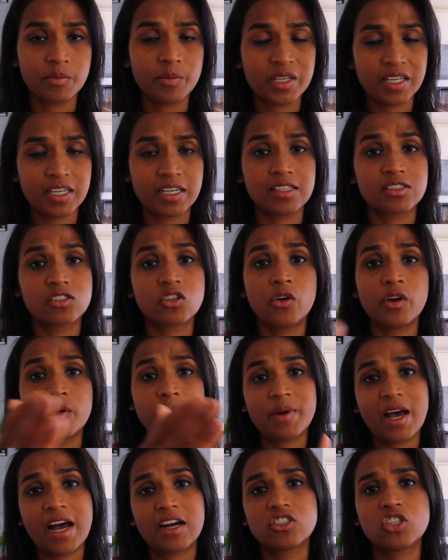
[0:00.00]
Because going
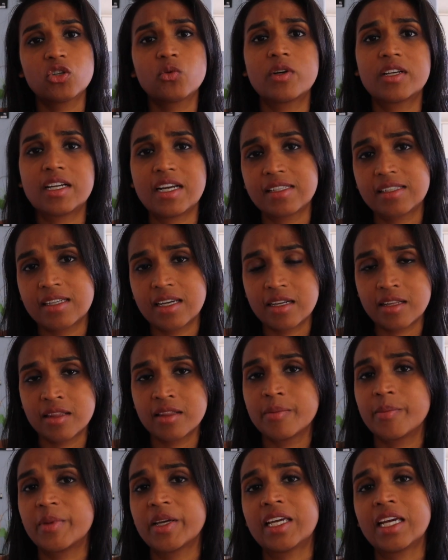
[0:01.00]
back to what I said in
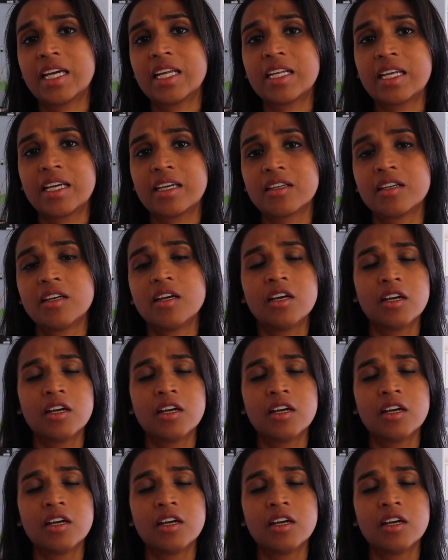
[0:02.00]
the beginning,